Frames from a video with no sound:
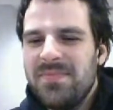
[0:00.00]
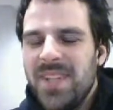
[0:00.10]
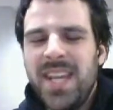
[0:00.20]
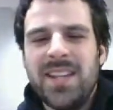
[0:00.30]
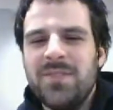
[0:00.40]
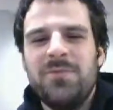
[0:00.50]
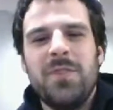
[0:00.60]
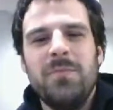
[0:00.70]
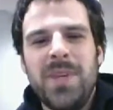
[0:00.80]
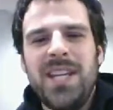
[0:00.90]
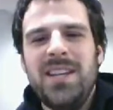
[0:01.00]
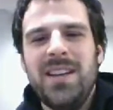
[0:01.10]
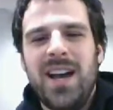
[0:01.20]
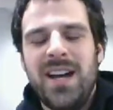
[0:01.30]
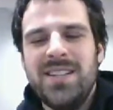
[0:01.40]
Yeah, for me,
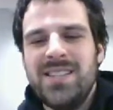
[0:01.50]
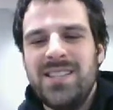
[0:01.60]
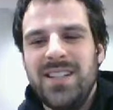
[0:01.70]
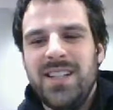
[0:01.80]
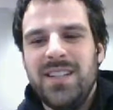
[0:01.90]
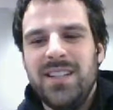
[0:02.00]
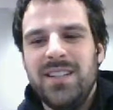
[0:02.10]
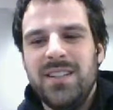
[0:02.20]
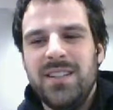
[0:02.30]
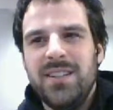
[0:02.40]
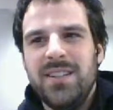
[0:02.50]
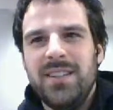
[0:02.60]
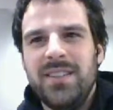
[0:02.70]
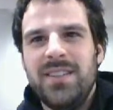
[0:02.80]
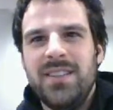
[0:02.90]
honestly,
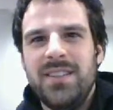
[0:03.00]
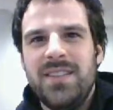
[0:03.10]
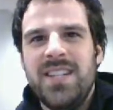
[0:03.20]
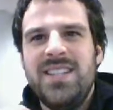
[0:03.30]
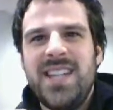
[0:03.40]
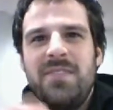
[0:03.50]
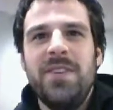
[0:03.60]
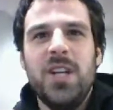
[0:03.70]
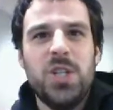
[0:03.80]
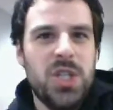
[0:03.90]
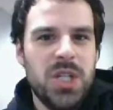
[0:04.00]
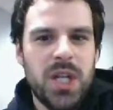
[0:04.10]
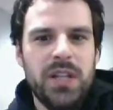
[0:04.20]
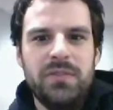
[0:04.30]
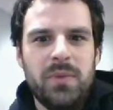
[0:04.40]
the definition
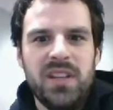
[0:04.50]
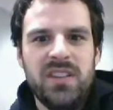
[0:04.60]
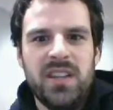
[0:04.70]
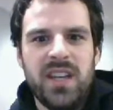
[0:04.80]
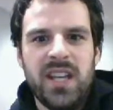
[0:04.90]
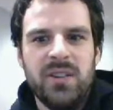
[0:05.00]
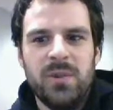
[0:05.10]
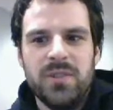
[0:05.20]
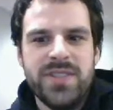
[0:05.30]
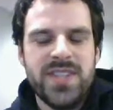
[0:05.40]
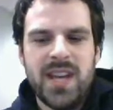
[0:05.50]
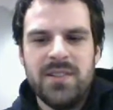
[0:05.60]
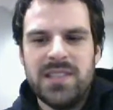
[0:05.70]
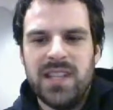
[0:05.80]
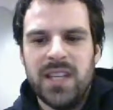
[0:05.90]
of what the Night Lord
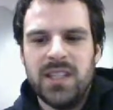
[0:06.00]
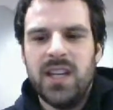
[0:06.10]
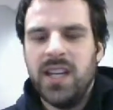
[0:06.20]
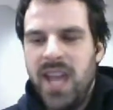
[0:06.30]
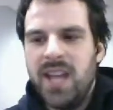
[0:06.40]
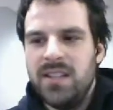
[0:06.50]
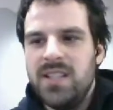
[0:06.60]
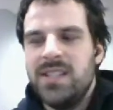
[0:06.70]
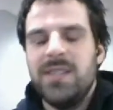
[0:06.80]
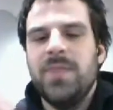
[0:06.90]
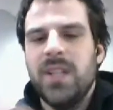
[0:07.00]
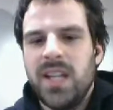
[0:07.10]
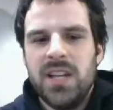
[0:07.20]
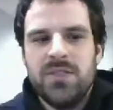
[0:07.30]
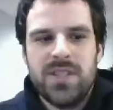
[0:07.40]
sounds like, again, is something that
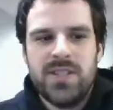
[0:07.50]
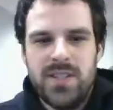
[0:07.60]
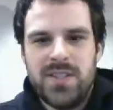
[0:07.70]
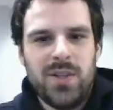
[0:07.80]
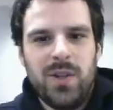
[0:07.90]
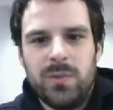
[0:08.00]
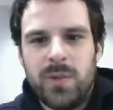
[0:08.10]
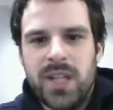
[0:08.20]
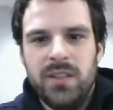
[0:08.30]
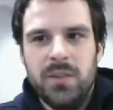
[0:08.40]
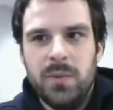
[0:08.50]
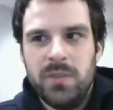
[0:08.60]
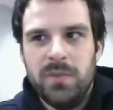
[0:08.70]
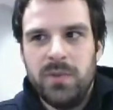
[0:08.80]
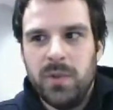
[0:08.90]
I trusted Saul Reichland with
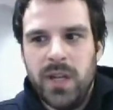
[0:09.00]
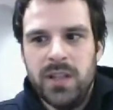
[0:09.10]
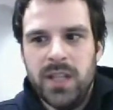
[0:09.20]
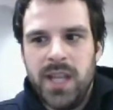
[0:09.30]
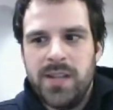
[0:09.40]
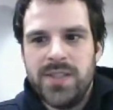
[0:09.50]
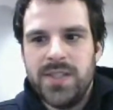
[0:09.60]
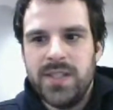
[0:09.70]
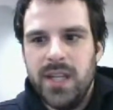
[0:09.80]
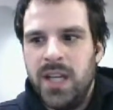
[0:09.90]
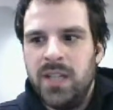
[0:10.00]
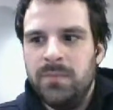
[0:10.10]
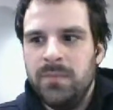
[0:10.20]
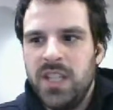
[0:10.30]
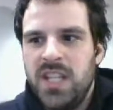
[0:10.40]
before anything else.
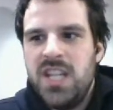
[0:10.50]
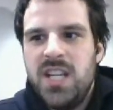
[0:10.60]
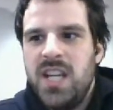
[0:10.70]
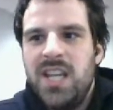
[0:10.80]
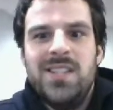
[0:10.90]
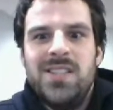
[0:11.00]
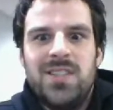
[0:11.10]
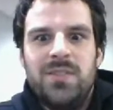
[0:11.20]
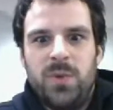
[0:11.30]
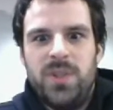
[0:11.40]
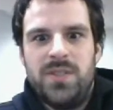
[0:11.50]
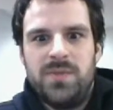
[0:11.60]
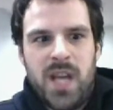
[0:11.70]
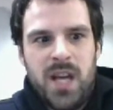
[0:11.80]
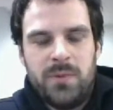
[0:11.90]
He is the voice of
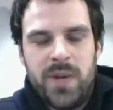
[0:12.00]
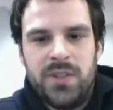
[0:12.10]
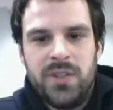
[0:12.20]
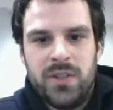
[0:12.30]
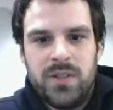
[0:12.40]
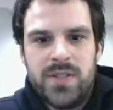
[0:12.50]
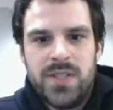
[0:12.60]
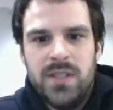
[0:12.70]
Conrad Kurz,